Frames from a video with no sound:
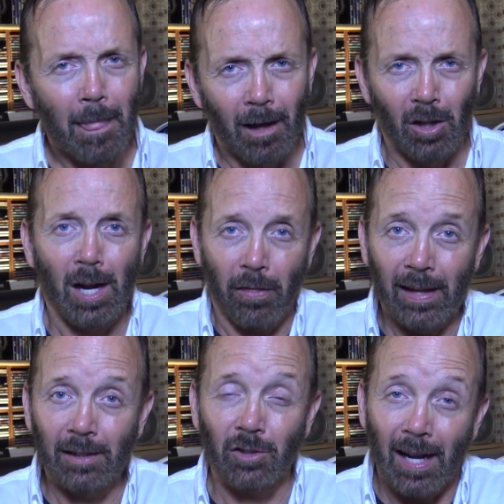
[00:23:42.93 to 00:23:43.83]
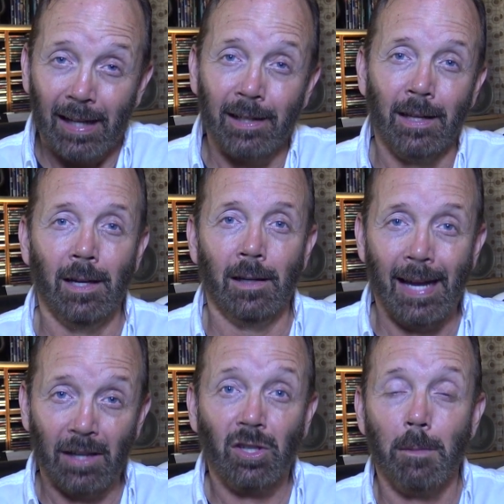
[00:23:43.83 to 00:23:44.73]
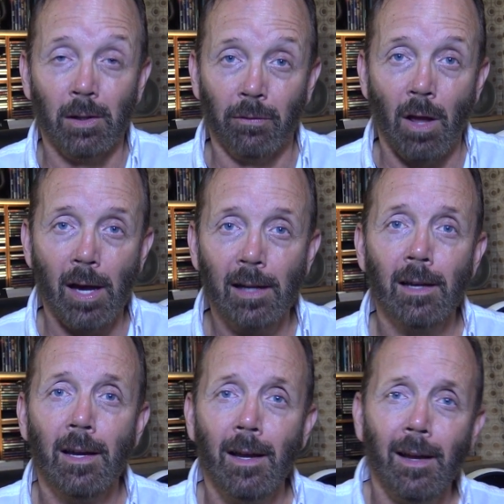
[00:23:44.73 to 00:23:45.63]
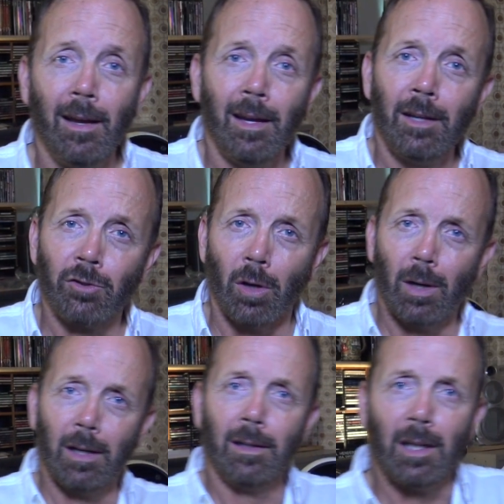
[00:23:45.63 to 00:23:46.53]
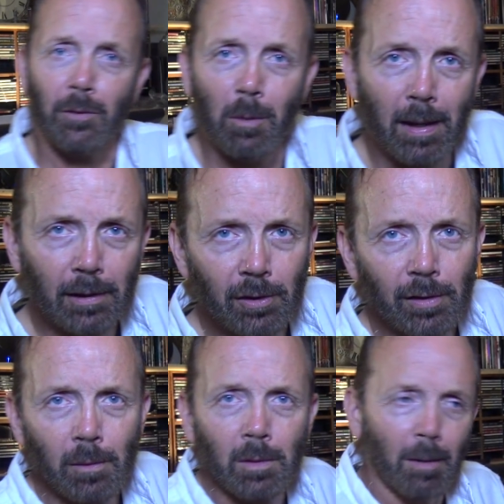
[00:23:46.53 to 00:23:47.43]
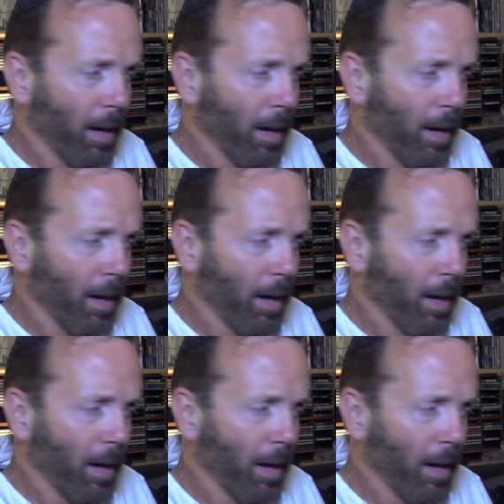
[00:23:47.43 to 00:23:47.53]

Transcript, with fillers: a lot of things that I can uh, ask him on the fly. So uh, in a few minutes, come